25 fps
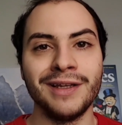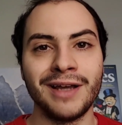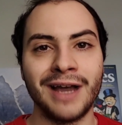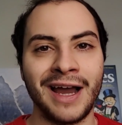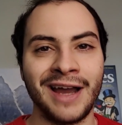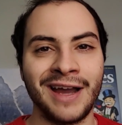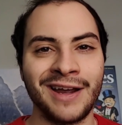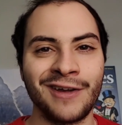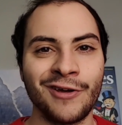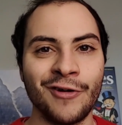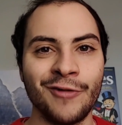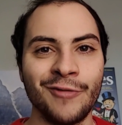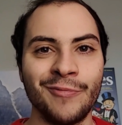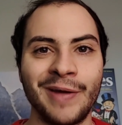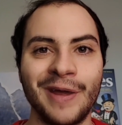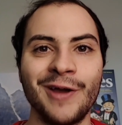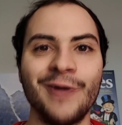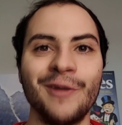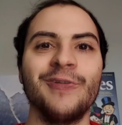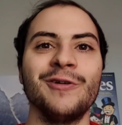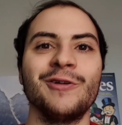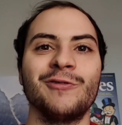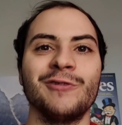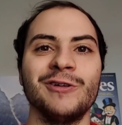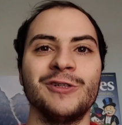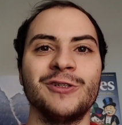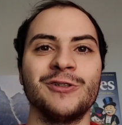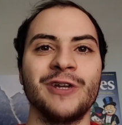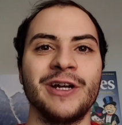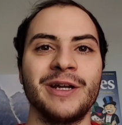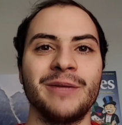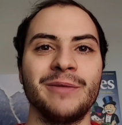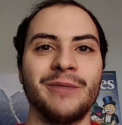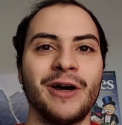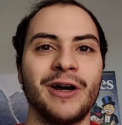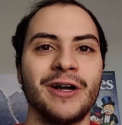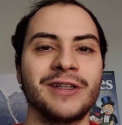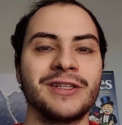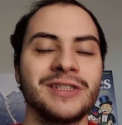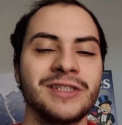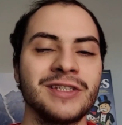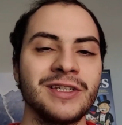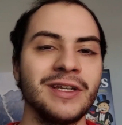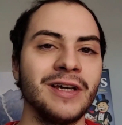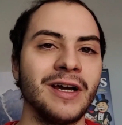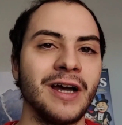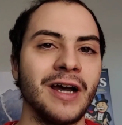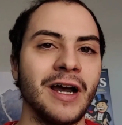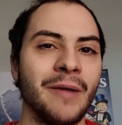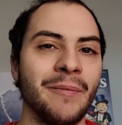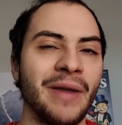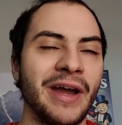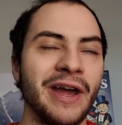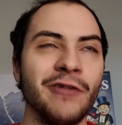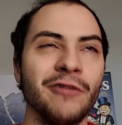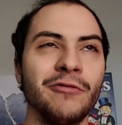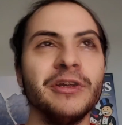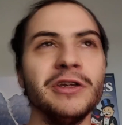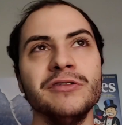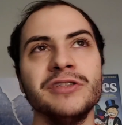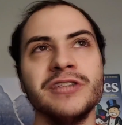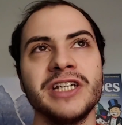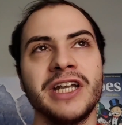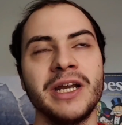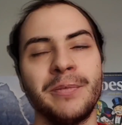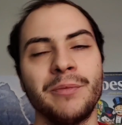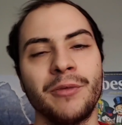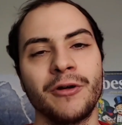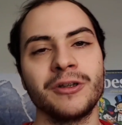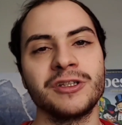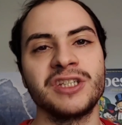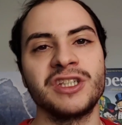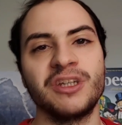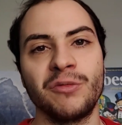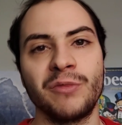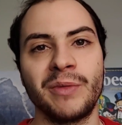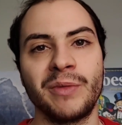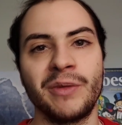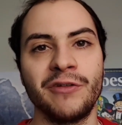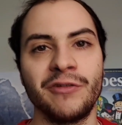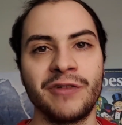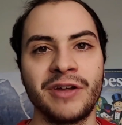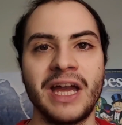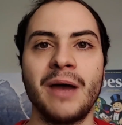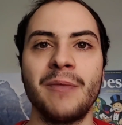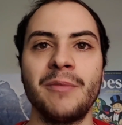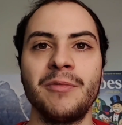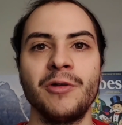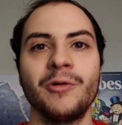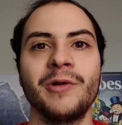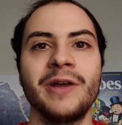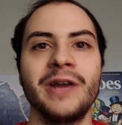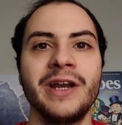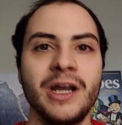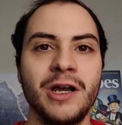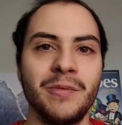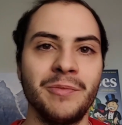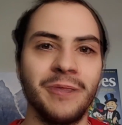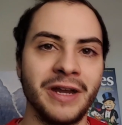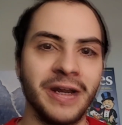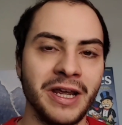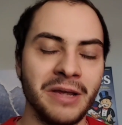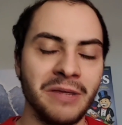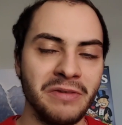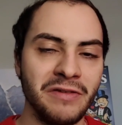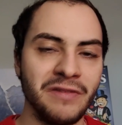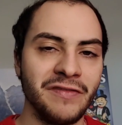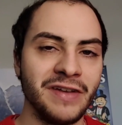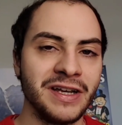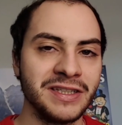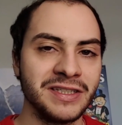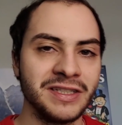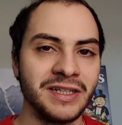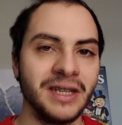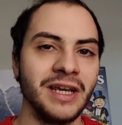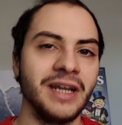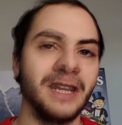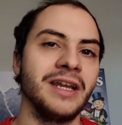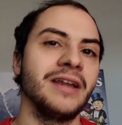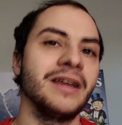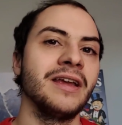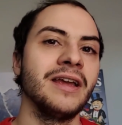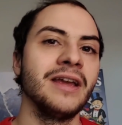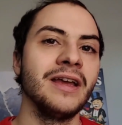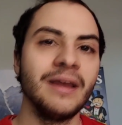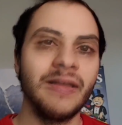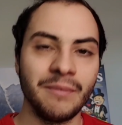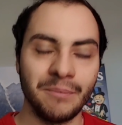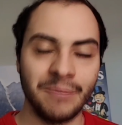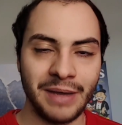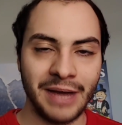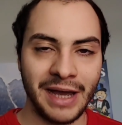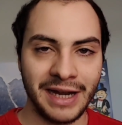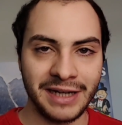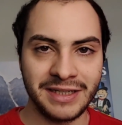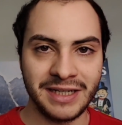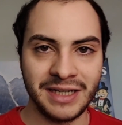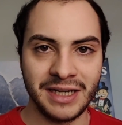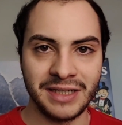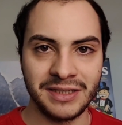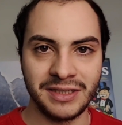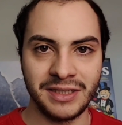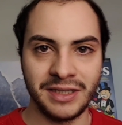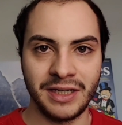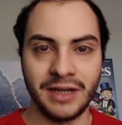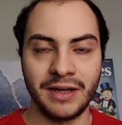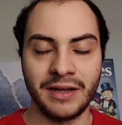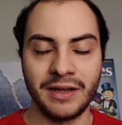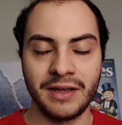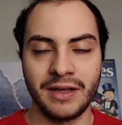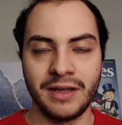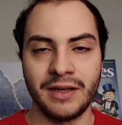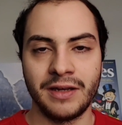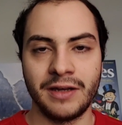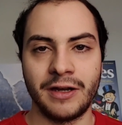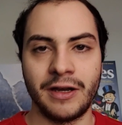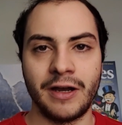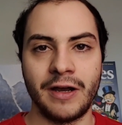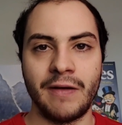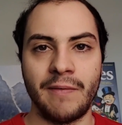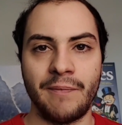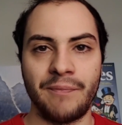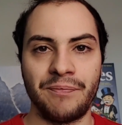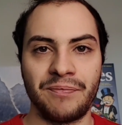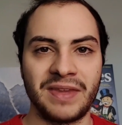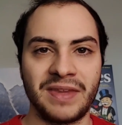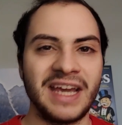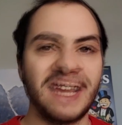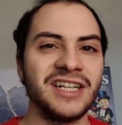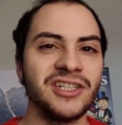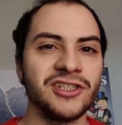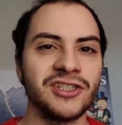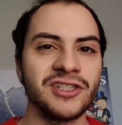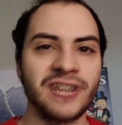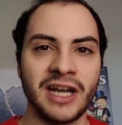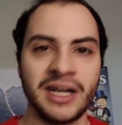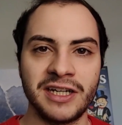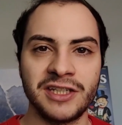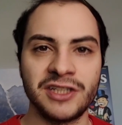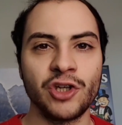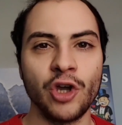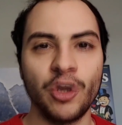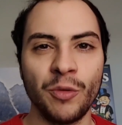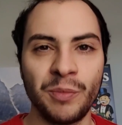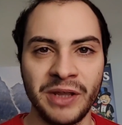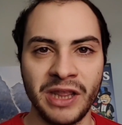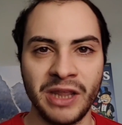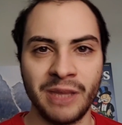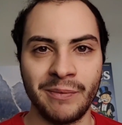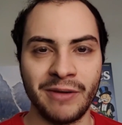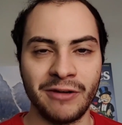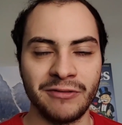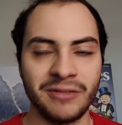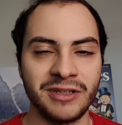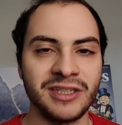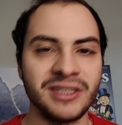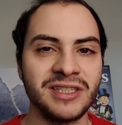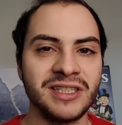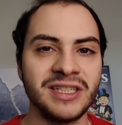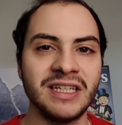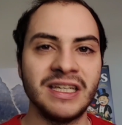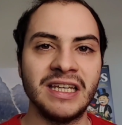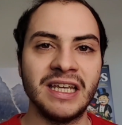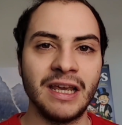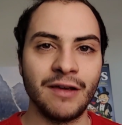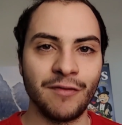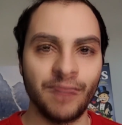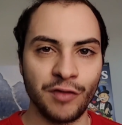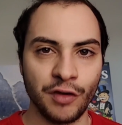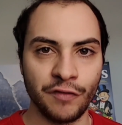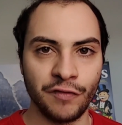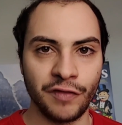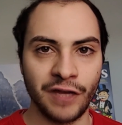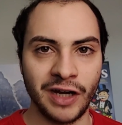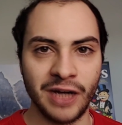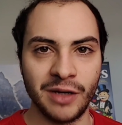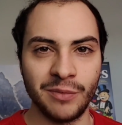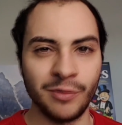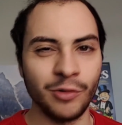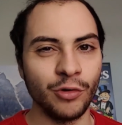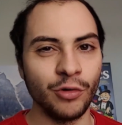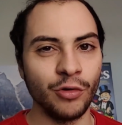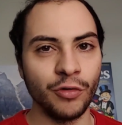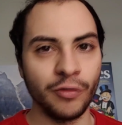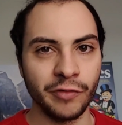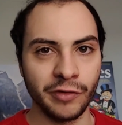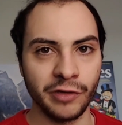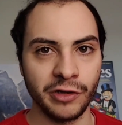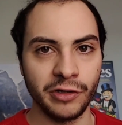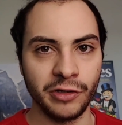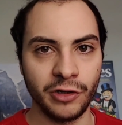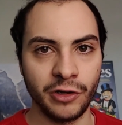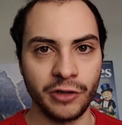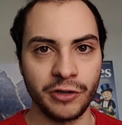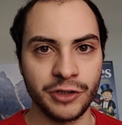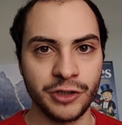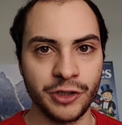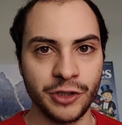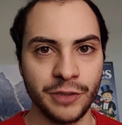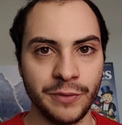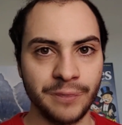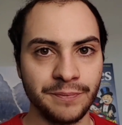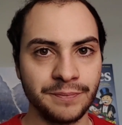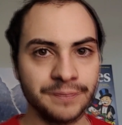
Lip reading: I code my own grid trading bots. I don't use any personally with my own capital right now, but I am investigating, back testing, and just kind of scoping them out to see if they're viable over the long term.